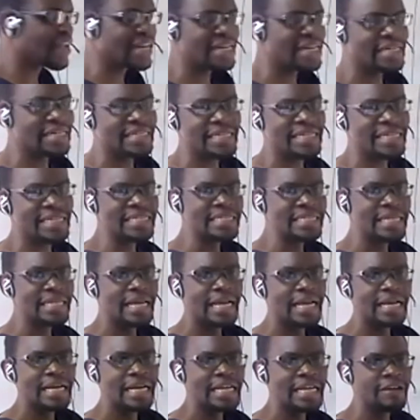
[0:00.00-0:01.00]
it is
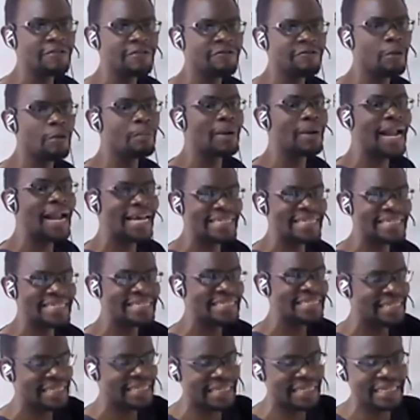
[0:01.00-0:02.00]

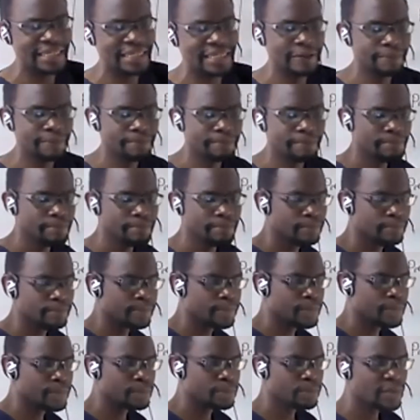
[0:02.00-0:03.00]
lymphoblastic.
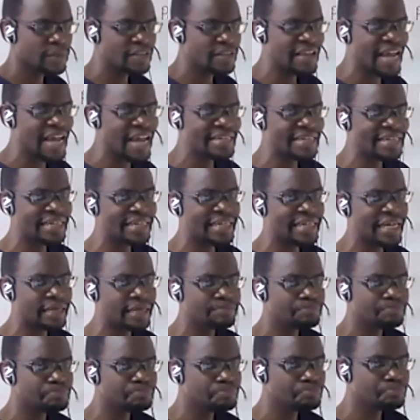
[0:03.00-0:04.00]
Is that clear?
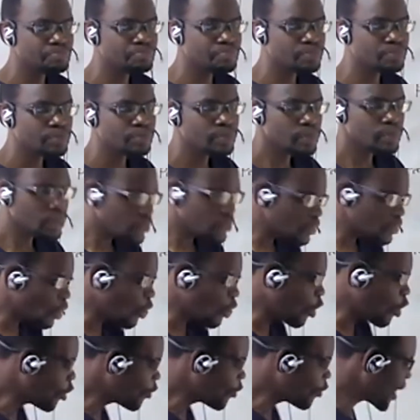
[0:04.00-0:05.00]

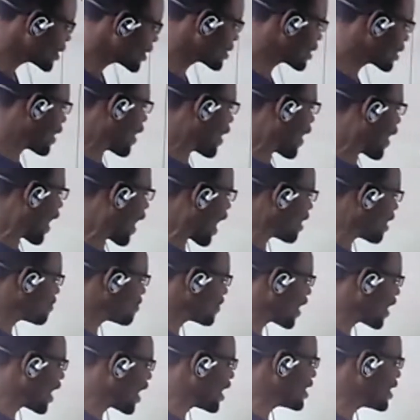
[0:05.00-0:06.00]
All right. And
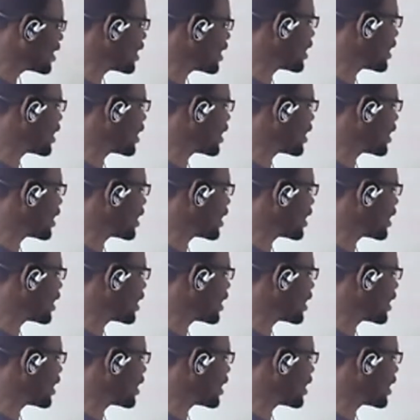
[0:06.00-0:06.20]
then